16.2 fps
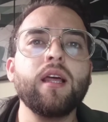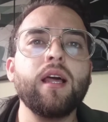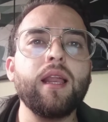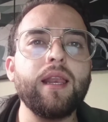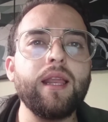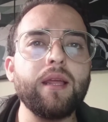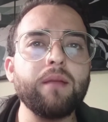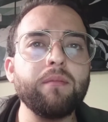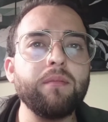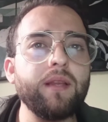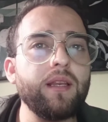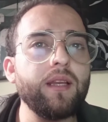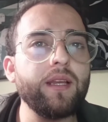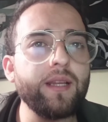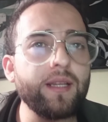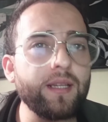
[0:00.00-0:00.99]

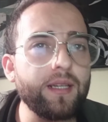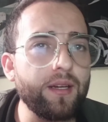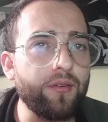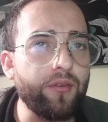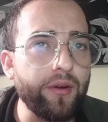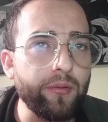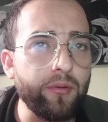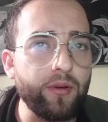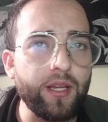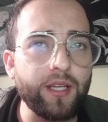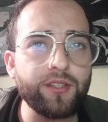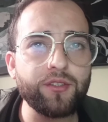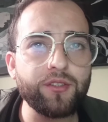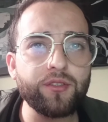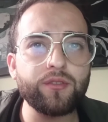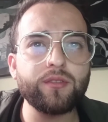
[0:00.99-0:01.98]
labeling
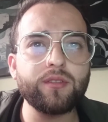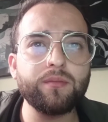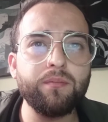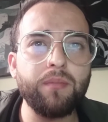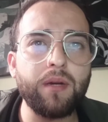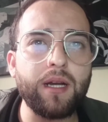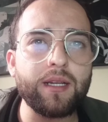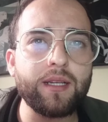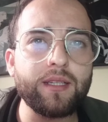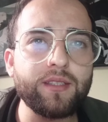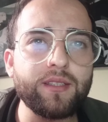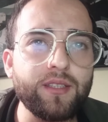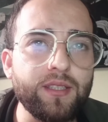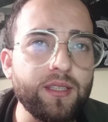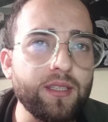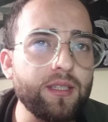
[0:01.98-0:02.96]
regulations,
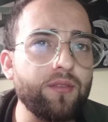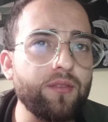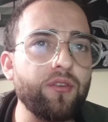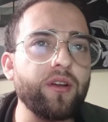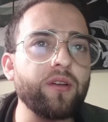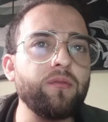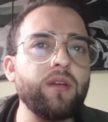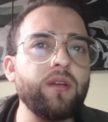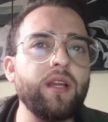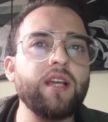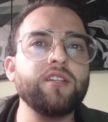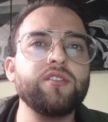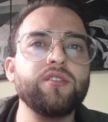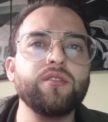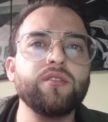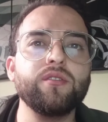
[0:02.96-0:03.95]
packaging
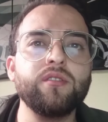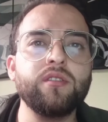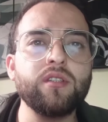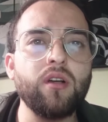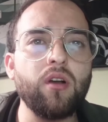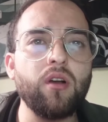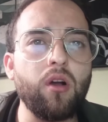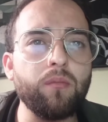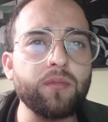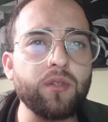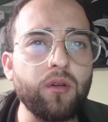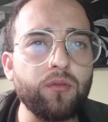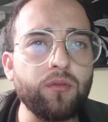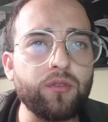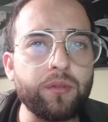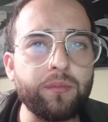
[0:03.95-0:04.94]
regulations, home
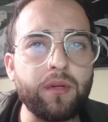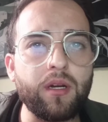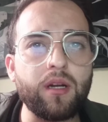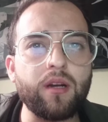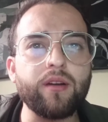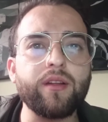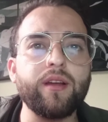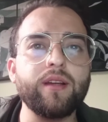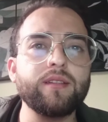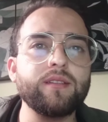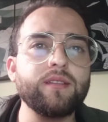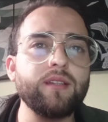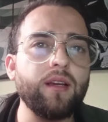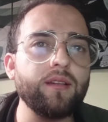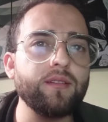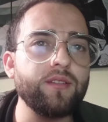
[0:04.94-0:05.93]
country market,
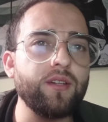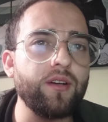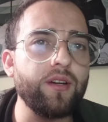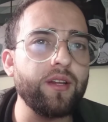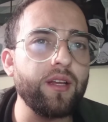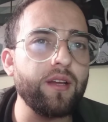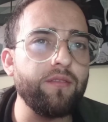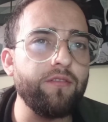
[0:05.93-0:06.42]
sanitary and